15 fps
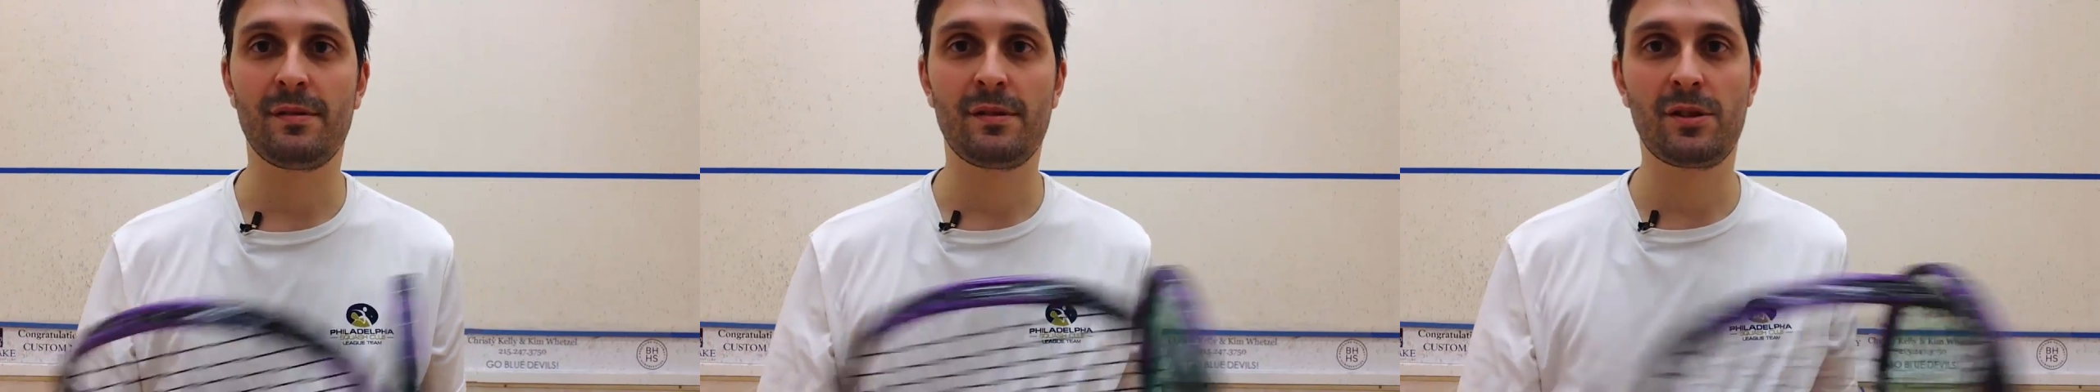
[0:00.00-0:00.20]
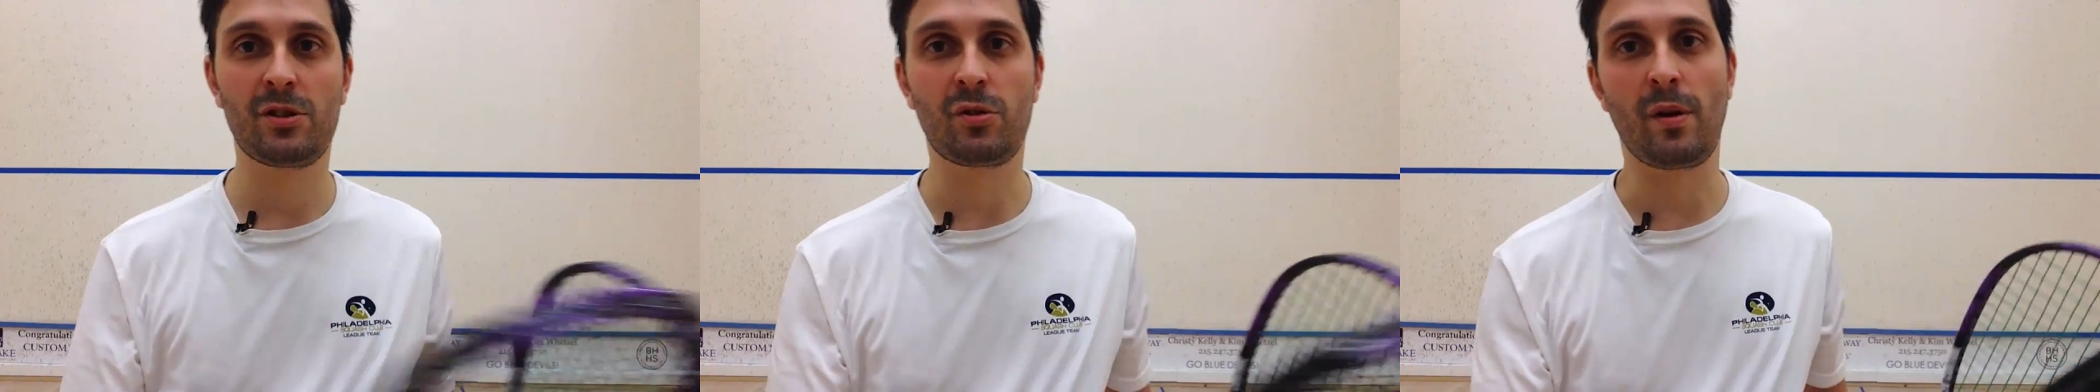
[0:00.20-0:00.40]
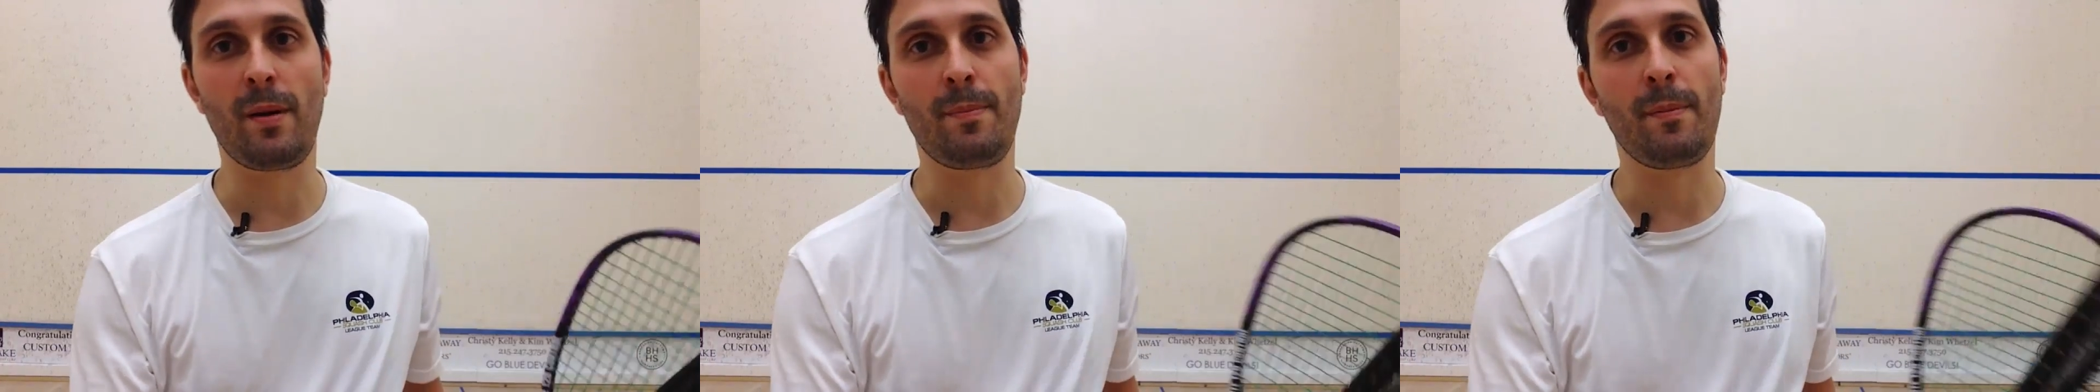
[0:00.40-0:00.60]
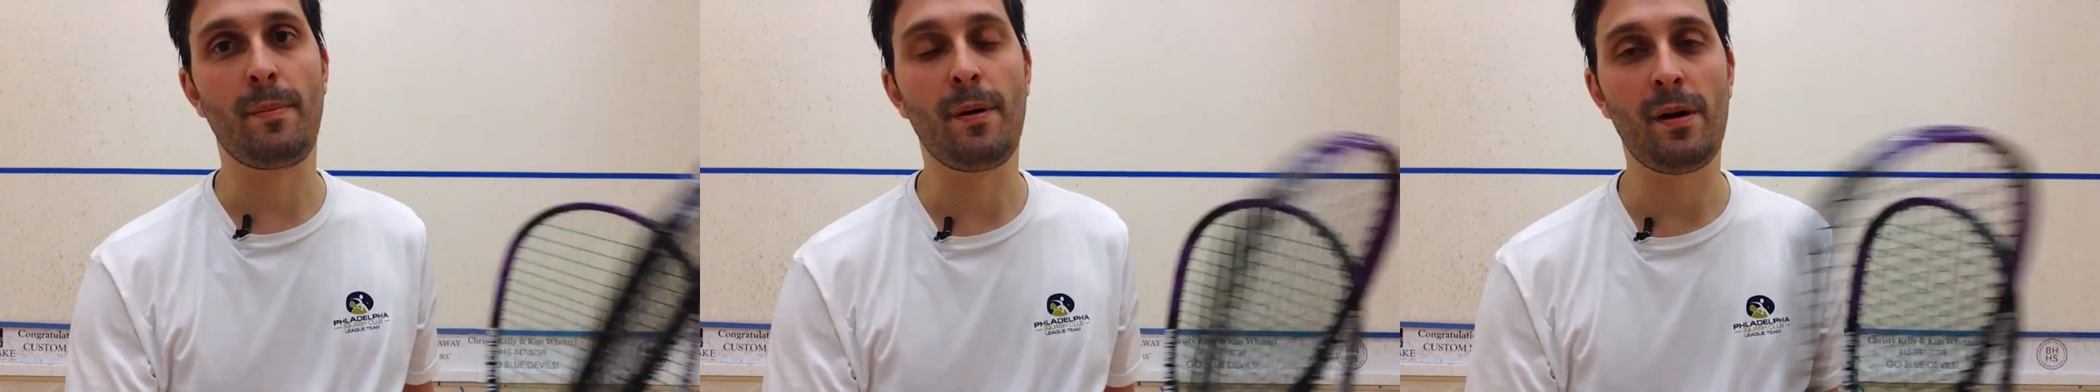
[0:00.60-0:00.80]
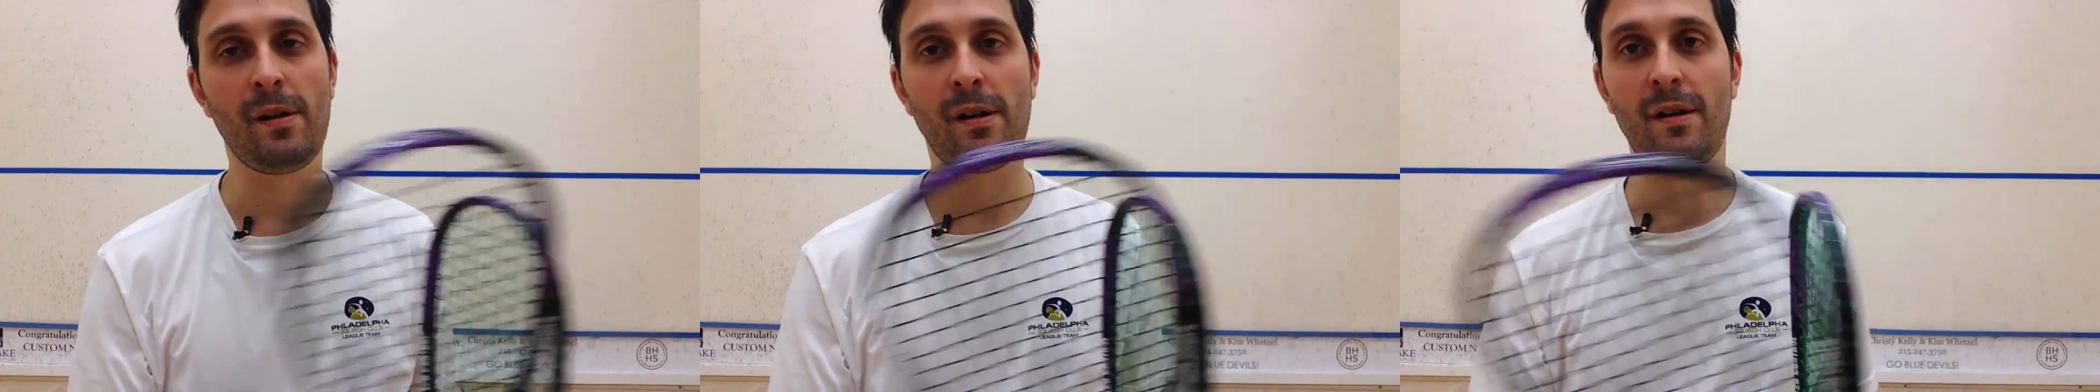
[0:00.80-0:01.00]
scrape a
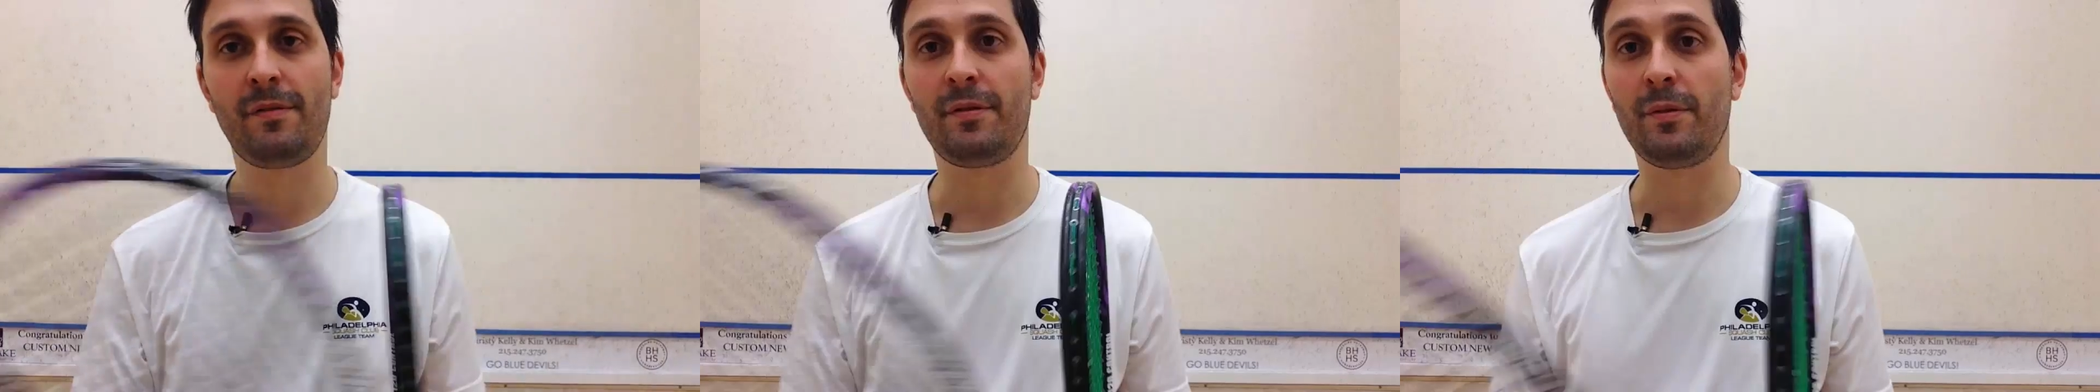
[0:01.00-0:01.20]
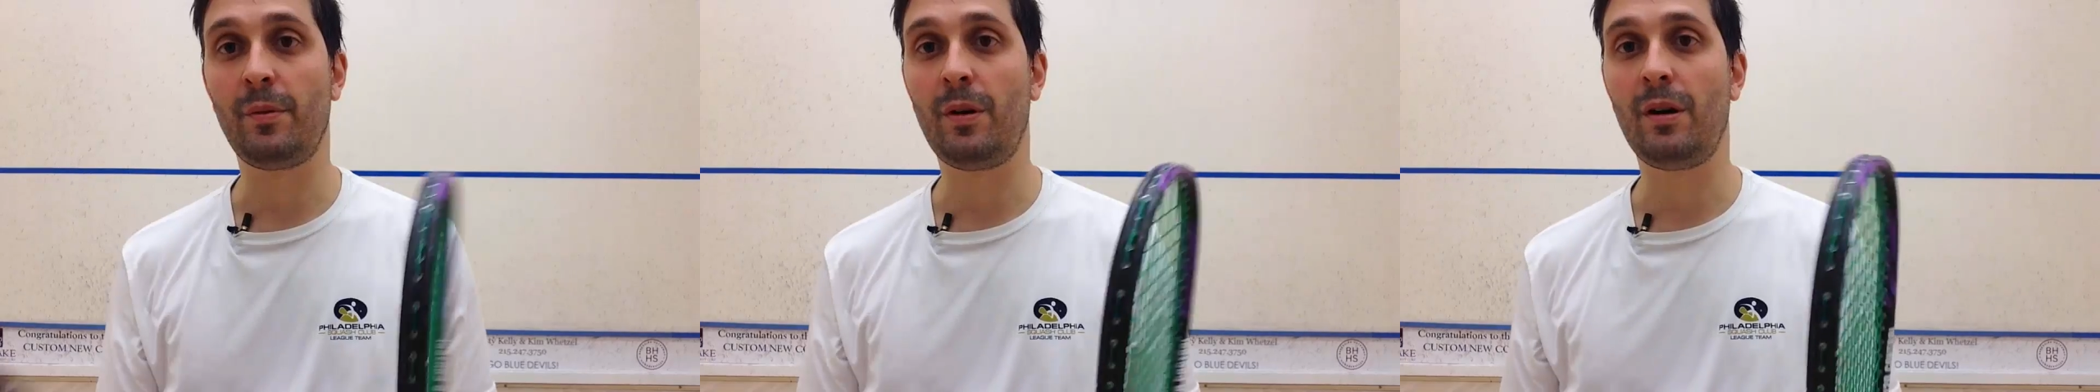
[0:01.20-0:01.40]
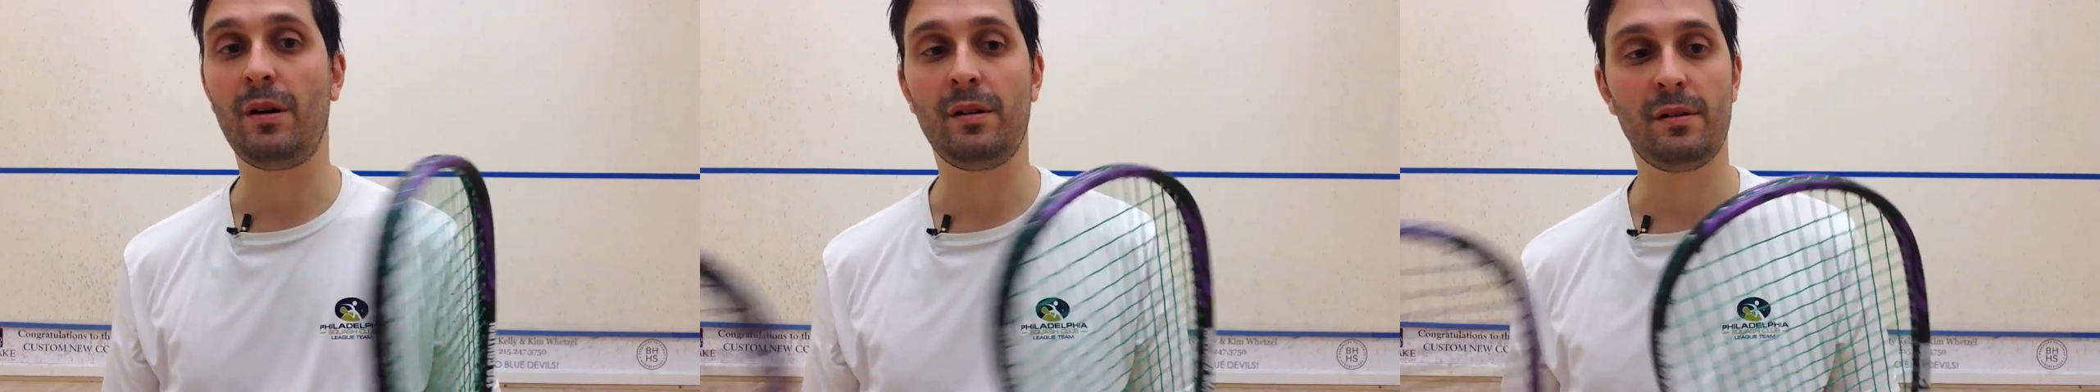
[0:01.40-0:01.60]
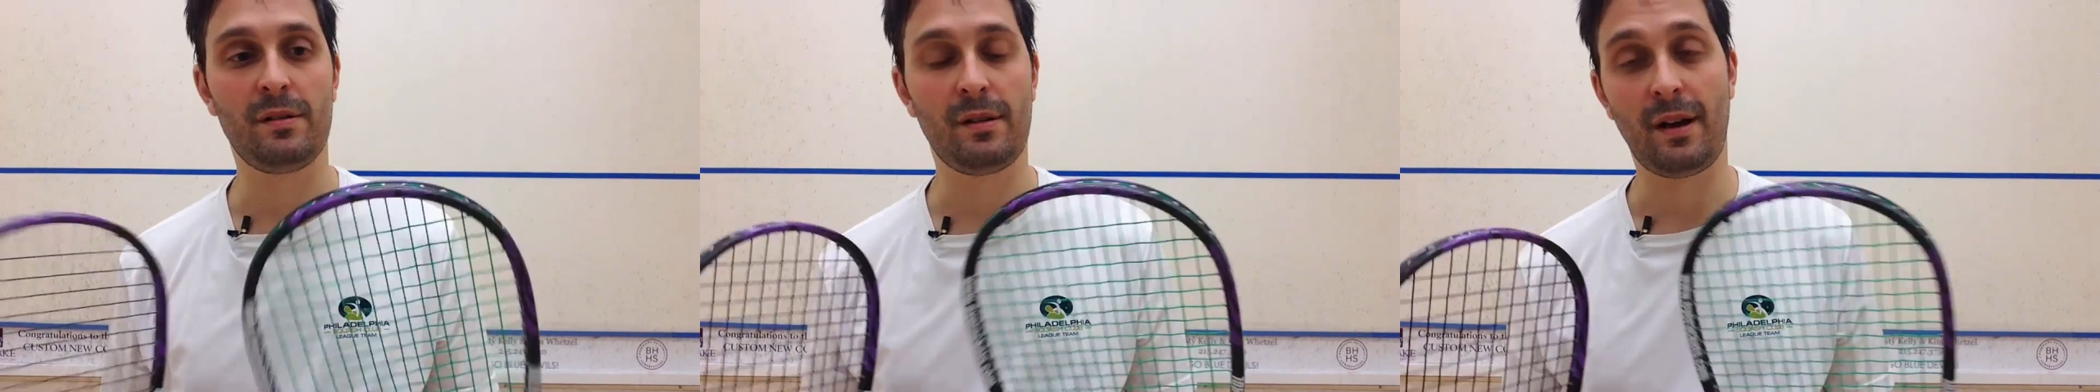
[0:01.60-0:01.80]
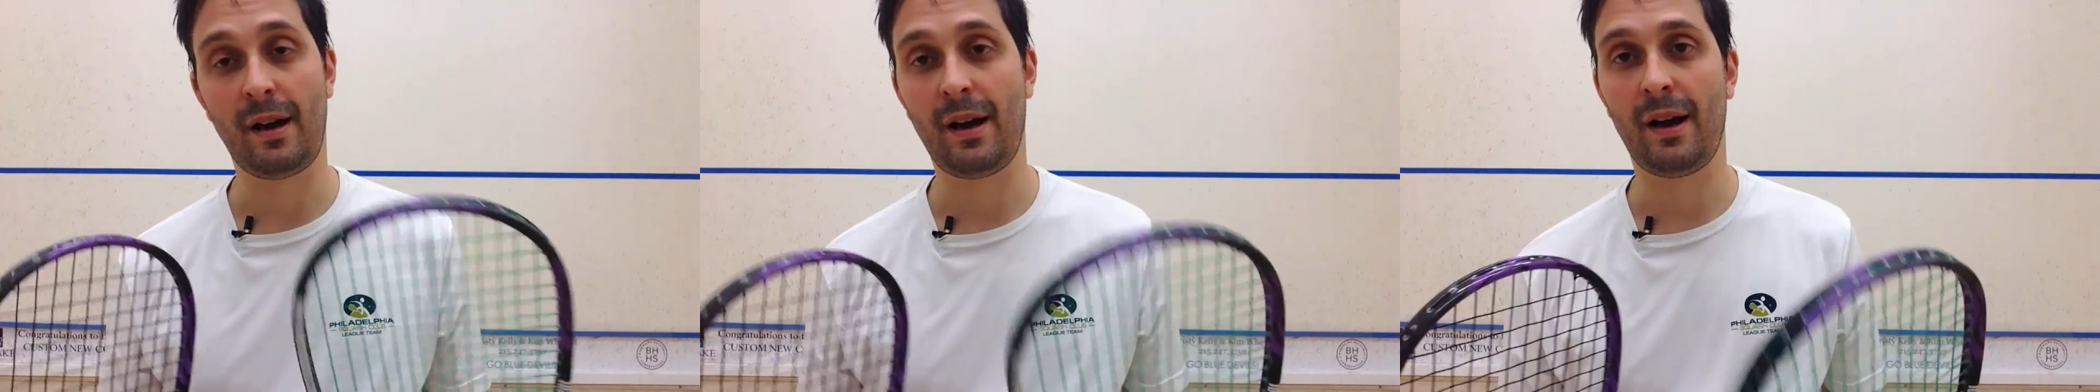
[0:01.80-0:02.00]
ball off the wall,
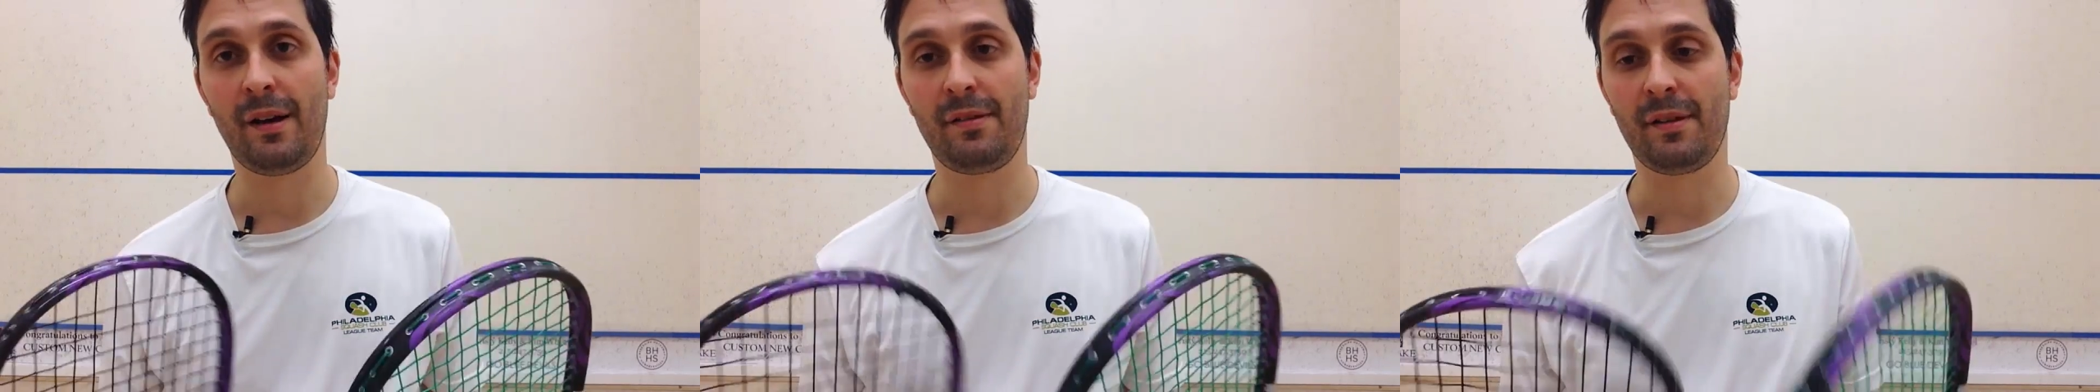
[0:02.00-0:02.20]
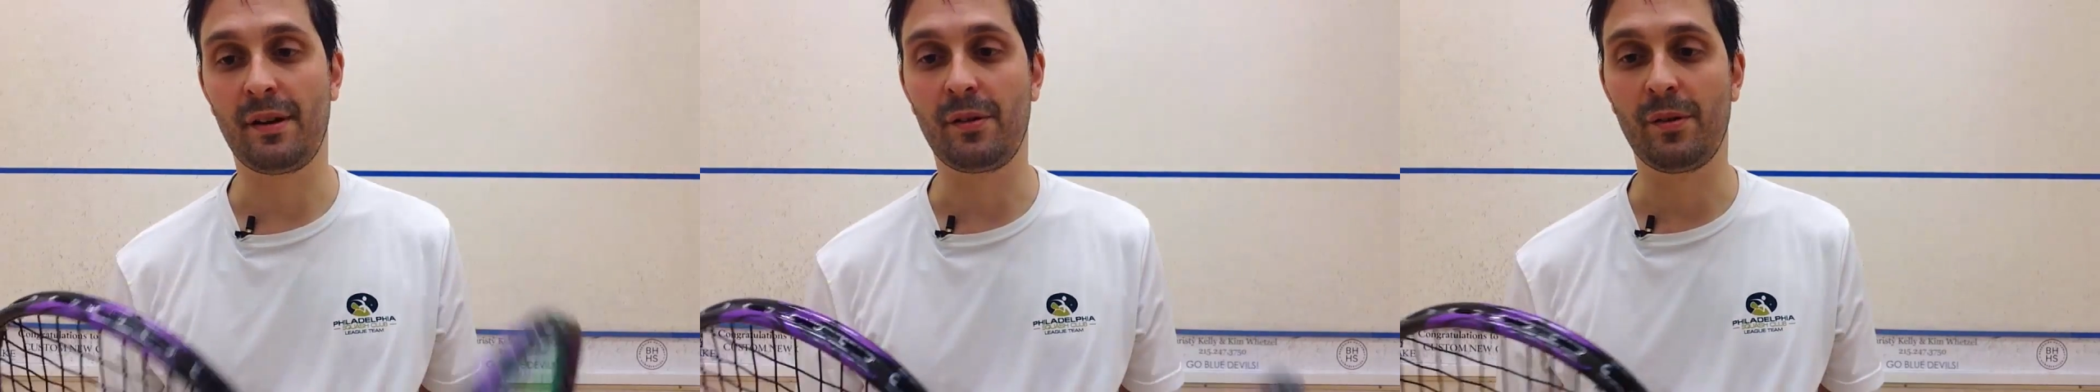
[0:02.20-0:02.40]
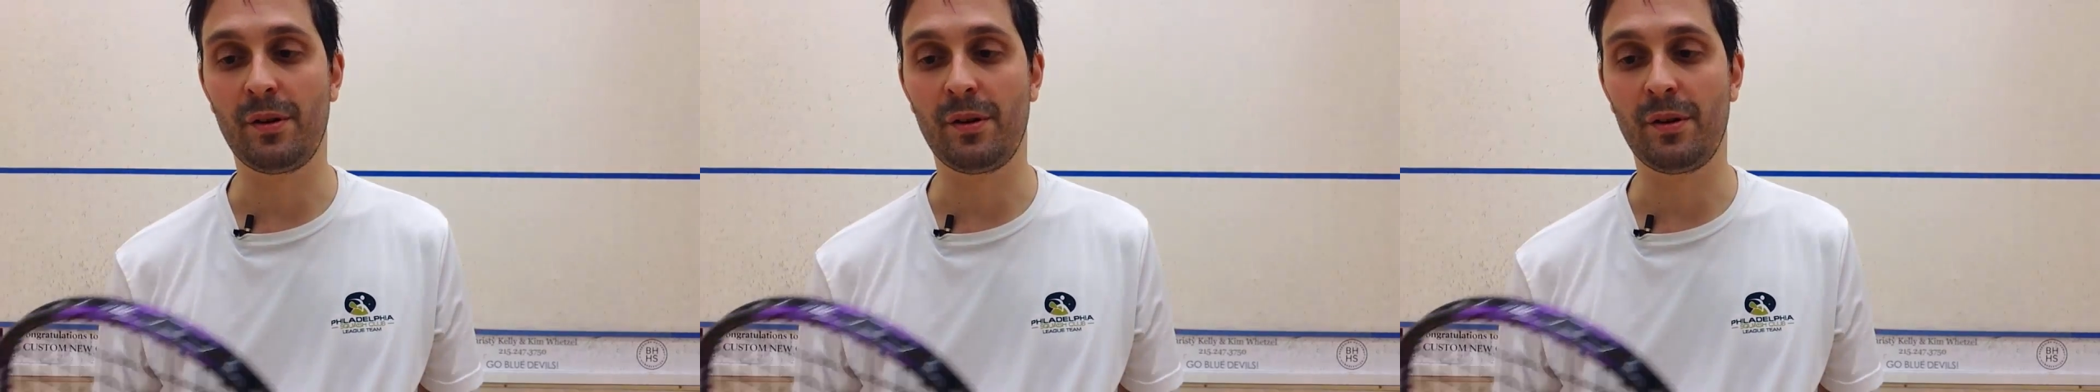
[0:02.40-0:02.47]
I, I think.